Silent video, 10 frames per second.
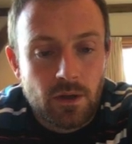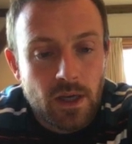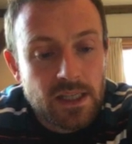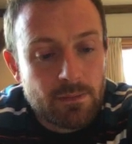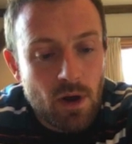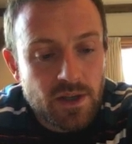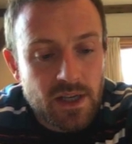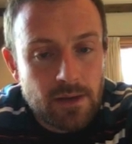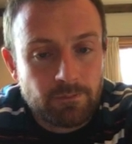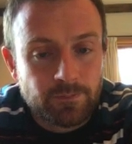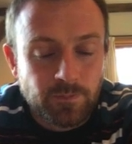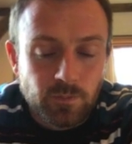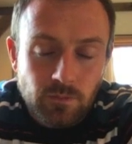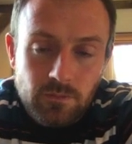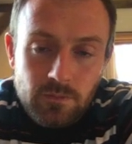Here's the mark scheme.
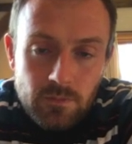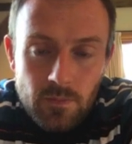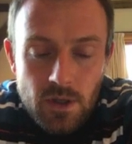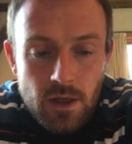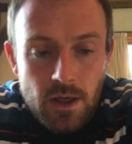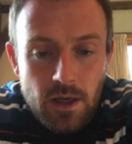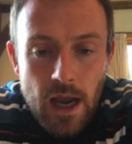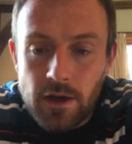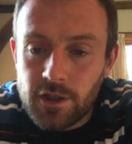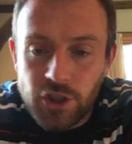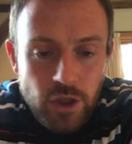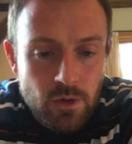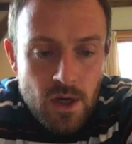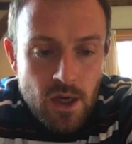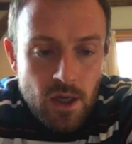Uh, how did you do?
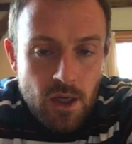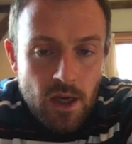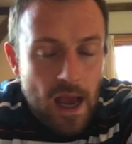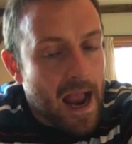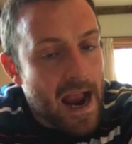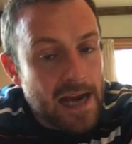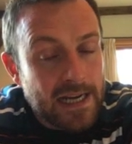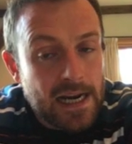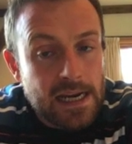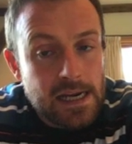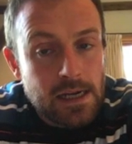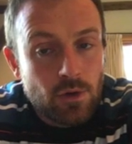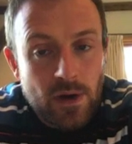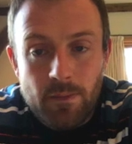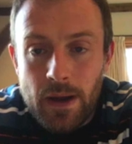Add any
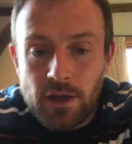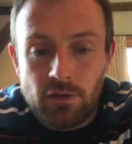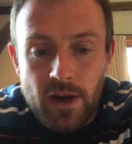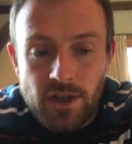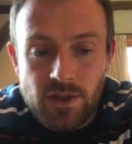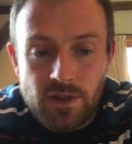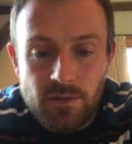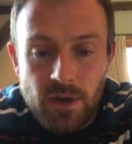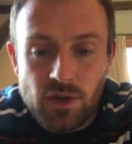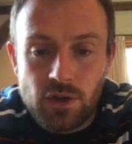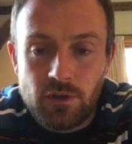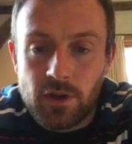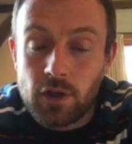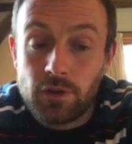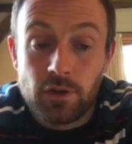green pen corrections, make sure you've
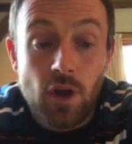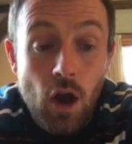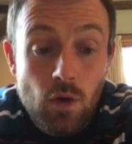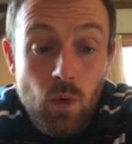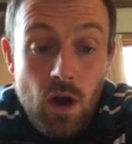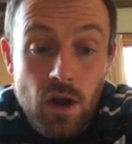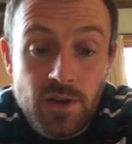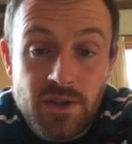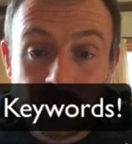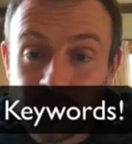included co-words